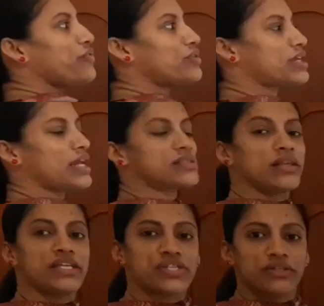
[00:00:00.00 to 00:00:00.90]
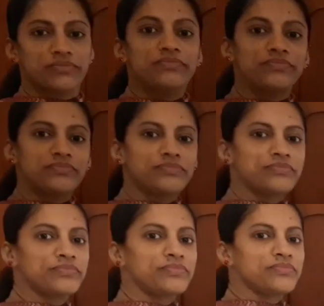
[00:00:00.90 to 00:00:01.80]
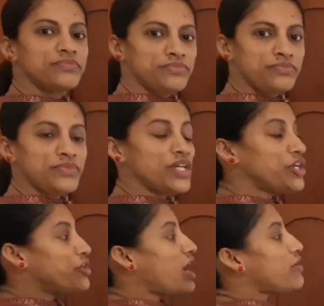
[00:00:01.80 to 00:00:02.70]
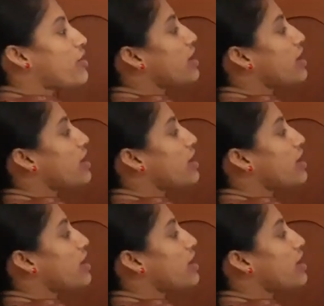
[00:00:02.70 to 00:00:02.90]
for translation? You have